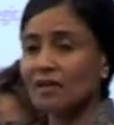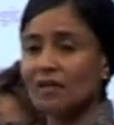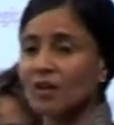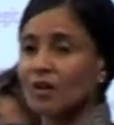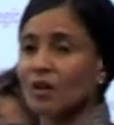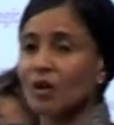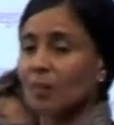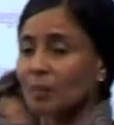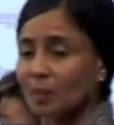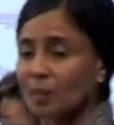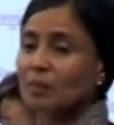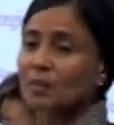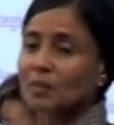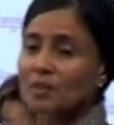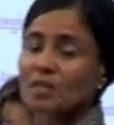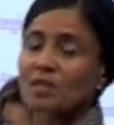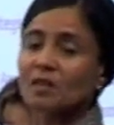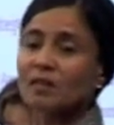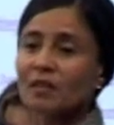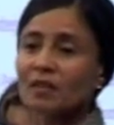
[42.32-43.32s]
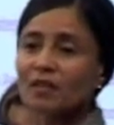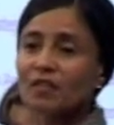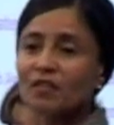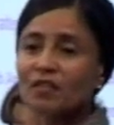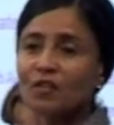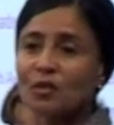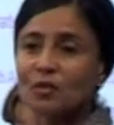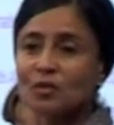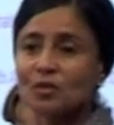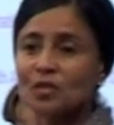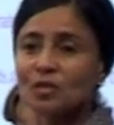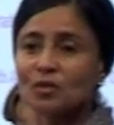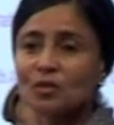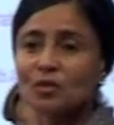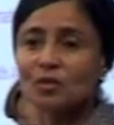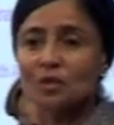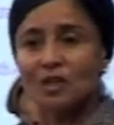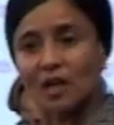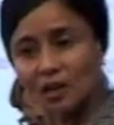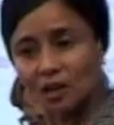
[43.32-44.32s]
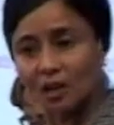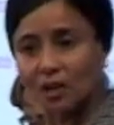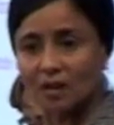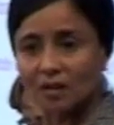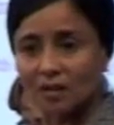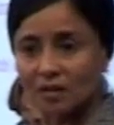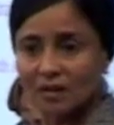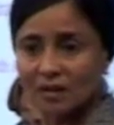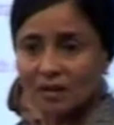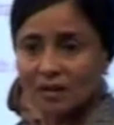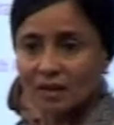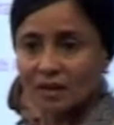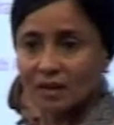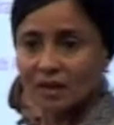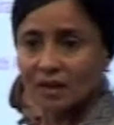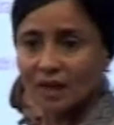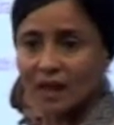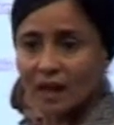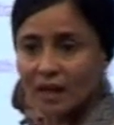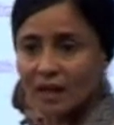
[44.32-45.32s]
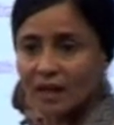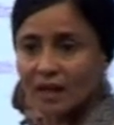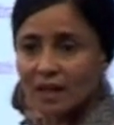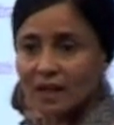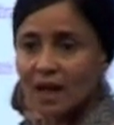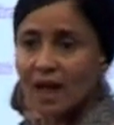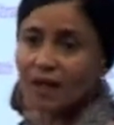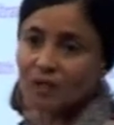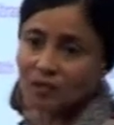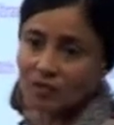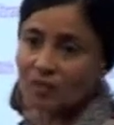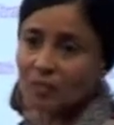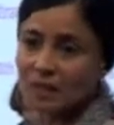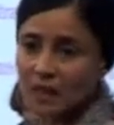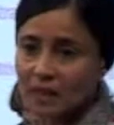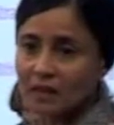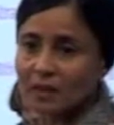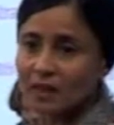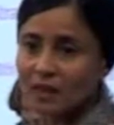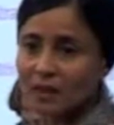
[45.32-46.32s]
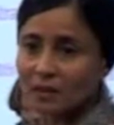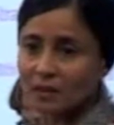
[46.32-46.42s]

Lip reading: there are people still refusing to take on any kind of vendor.